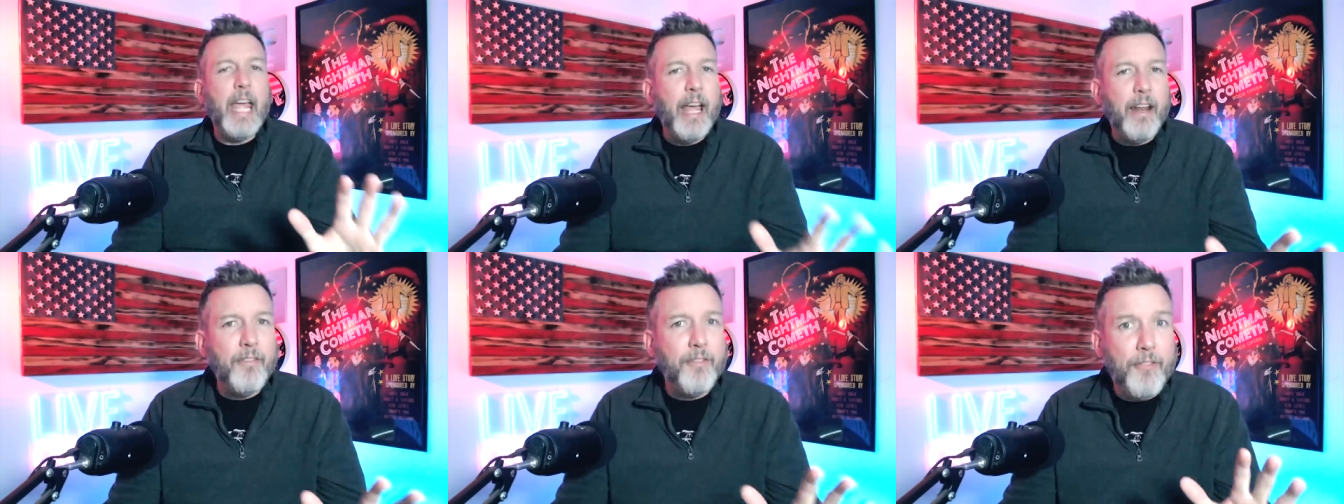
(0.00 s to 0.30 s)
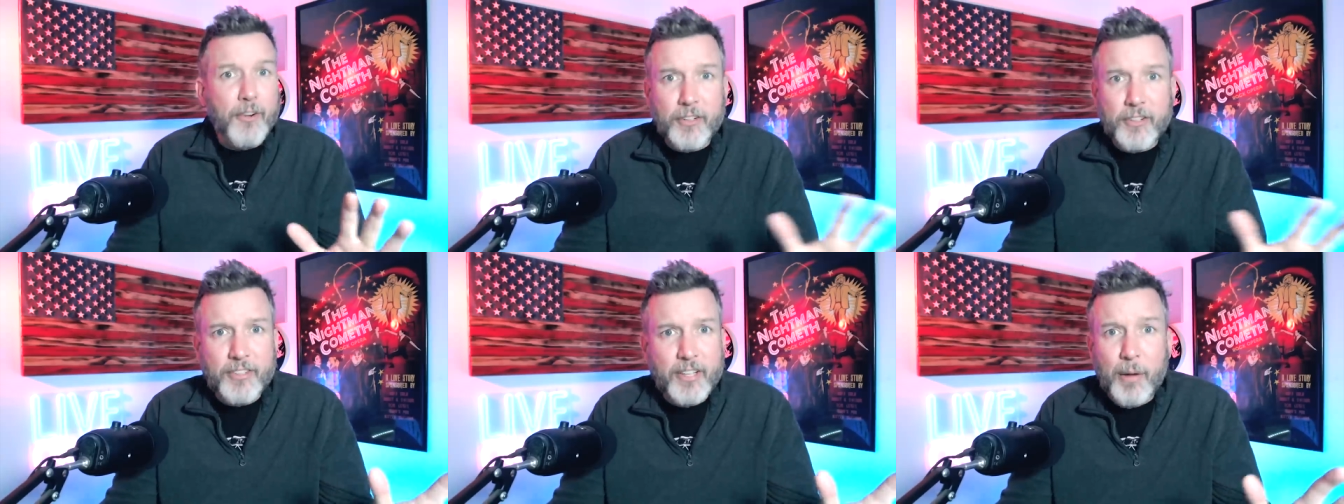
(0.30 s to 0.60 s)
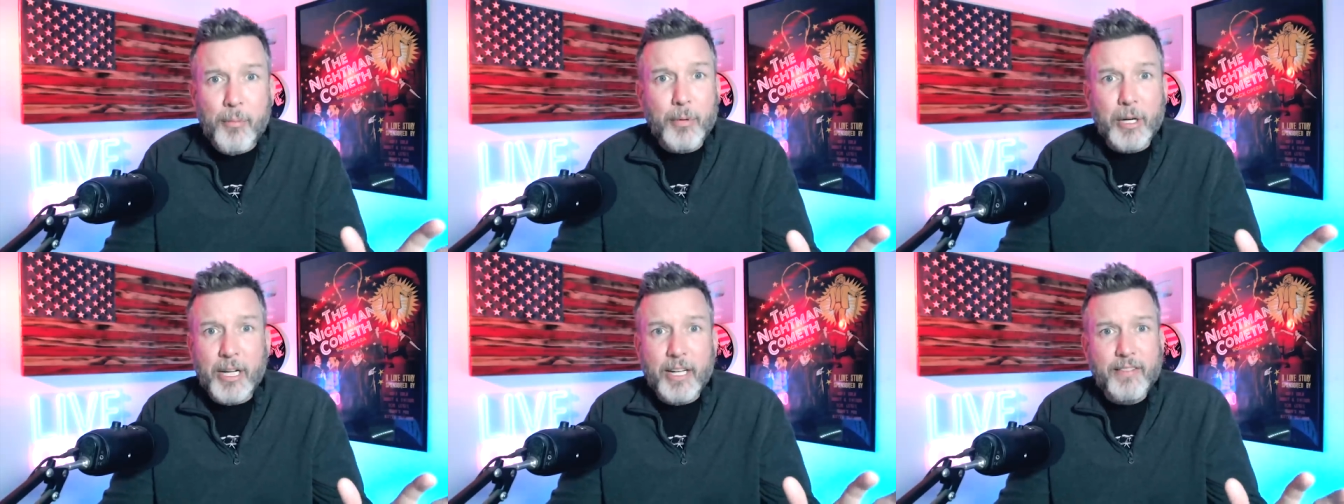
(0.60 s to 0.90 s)
Yet, for
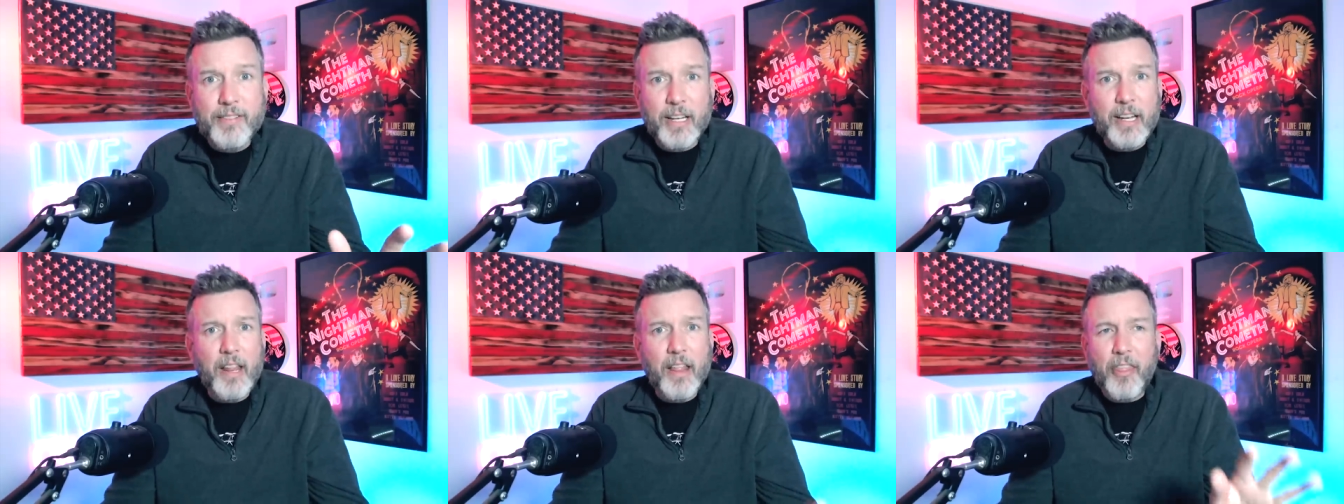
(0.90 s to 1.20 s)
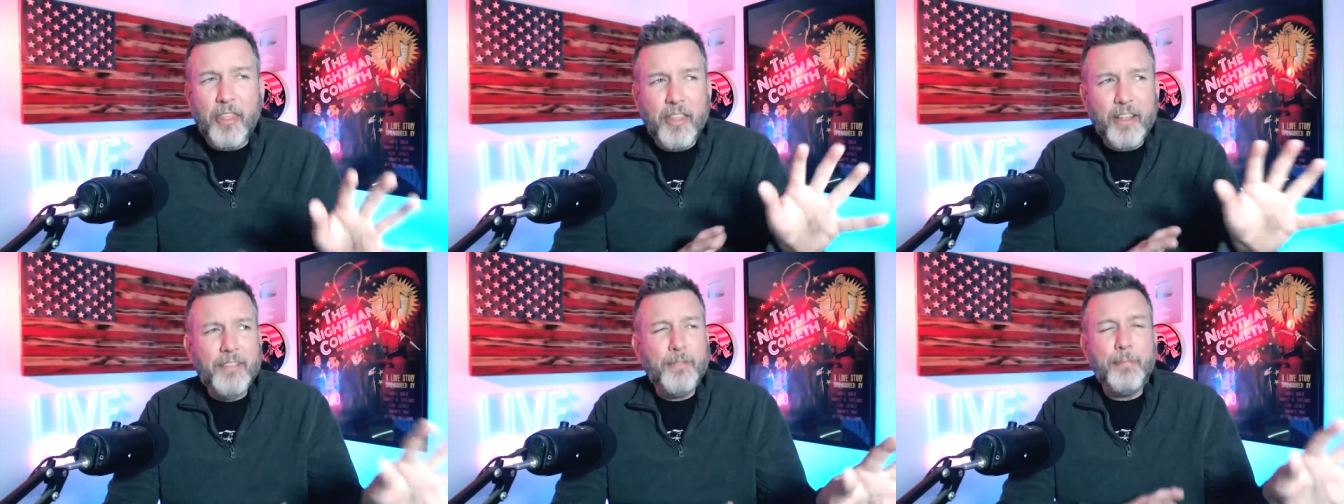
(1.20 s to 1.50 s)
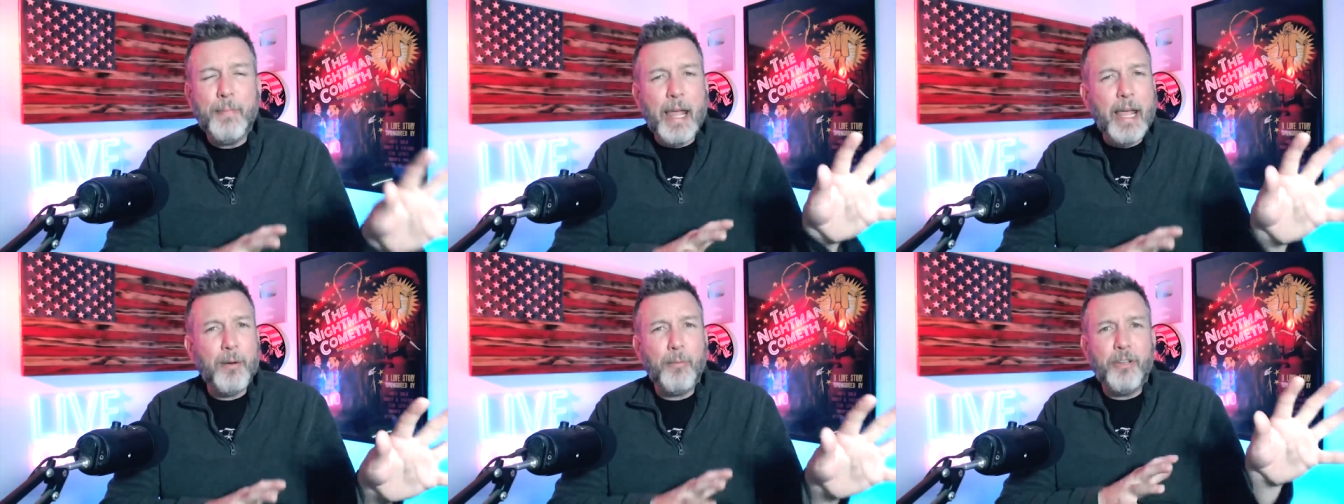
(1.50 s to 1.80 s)
some reason, this
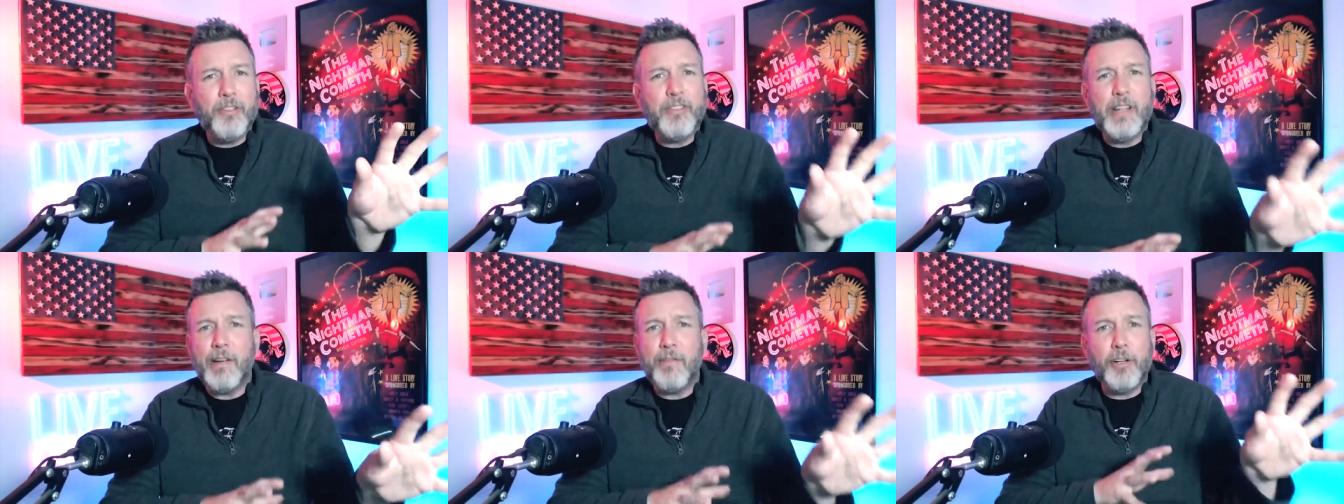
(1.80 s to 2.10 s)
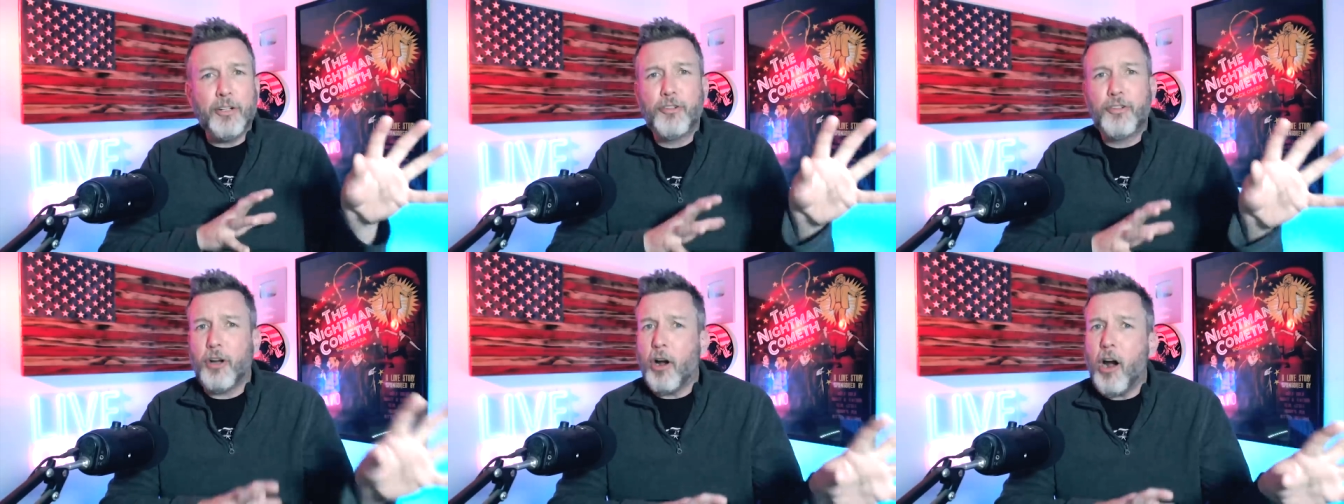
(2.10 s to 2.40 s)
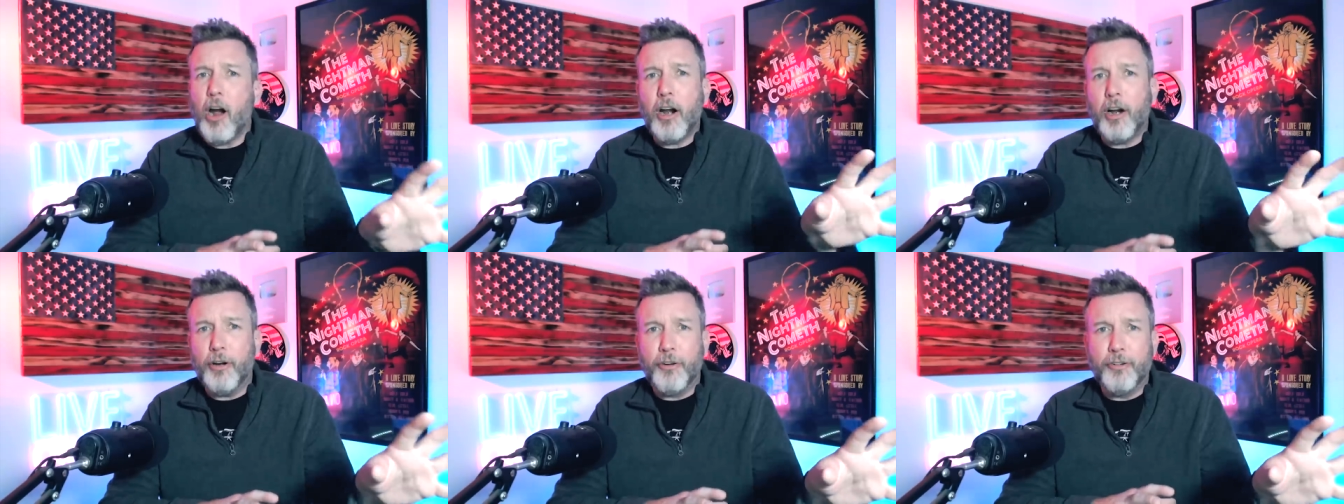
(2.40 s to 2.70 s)
man was never
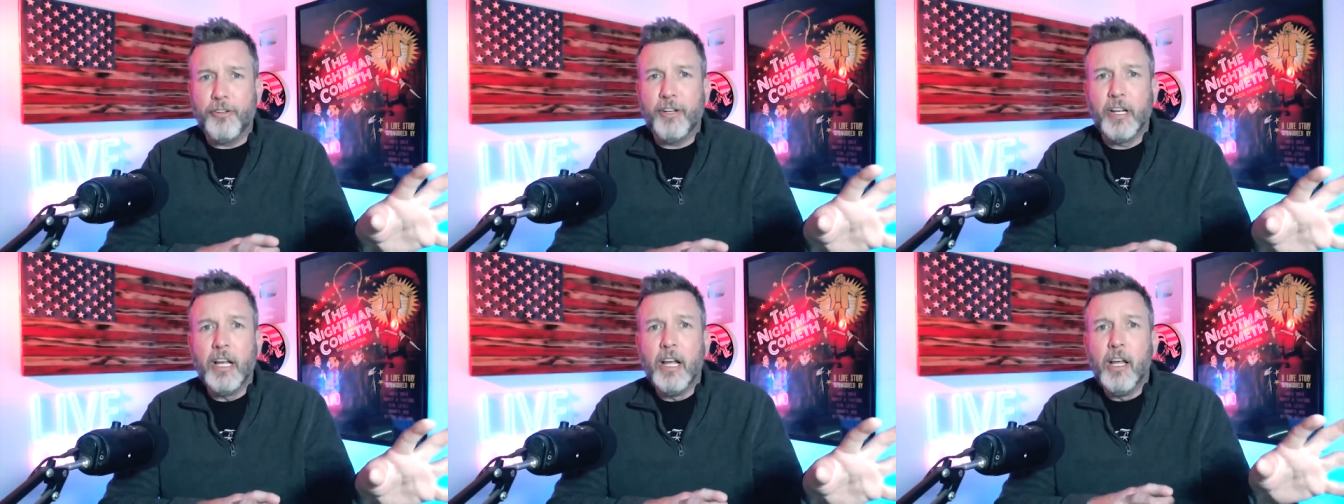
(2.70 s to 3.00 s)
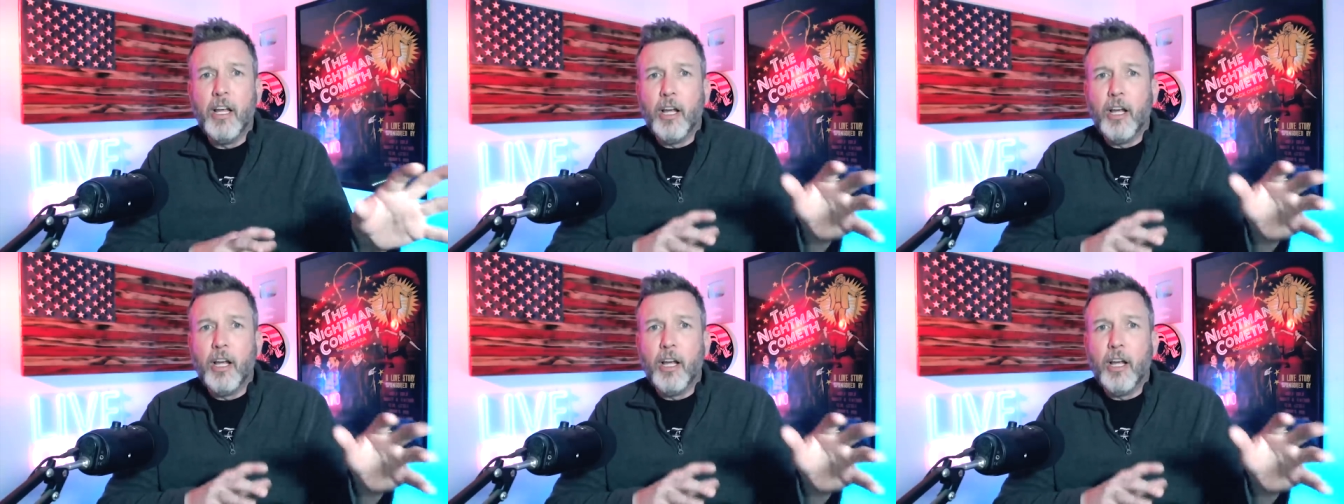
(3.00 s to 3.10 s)
charged